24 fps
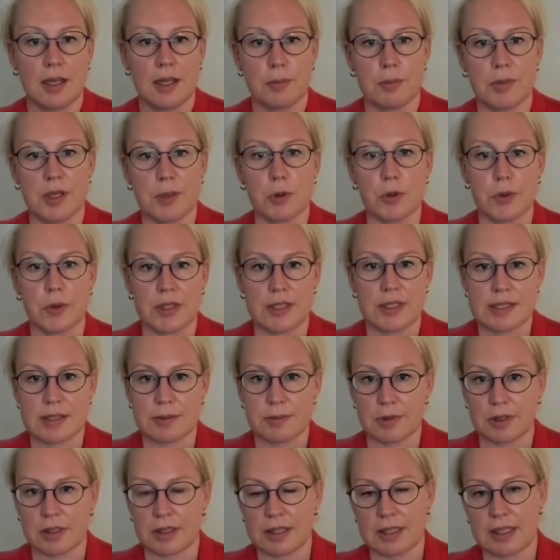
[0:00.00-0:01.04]
People with
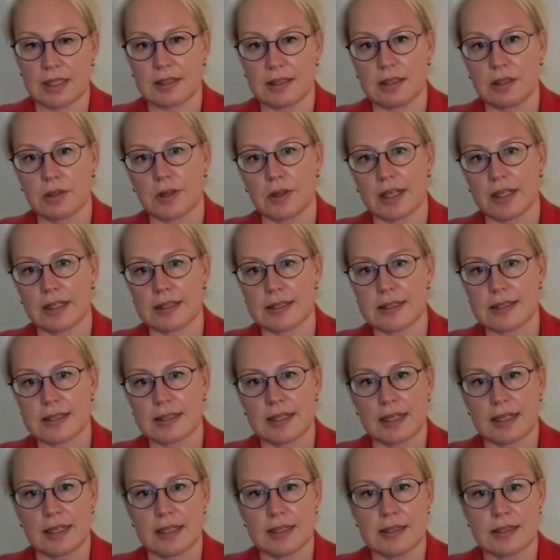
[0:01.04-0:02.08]
disability in the United
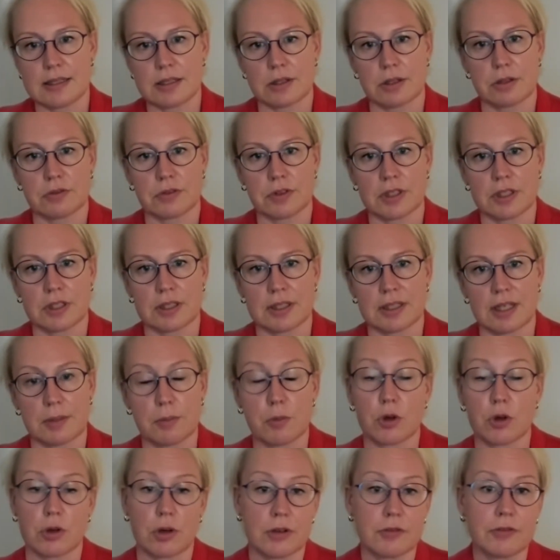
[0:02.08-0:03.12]
States,
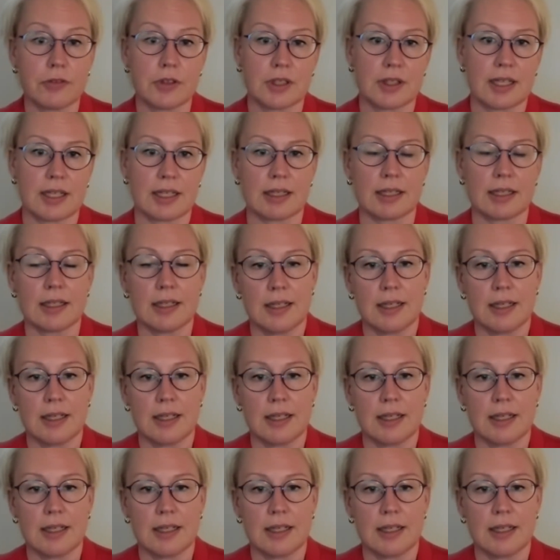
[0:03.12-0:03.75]
more often than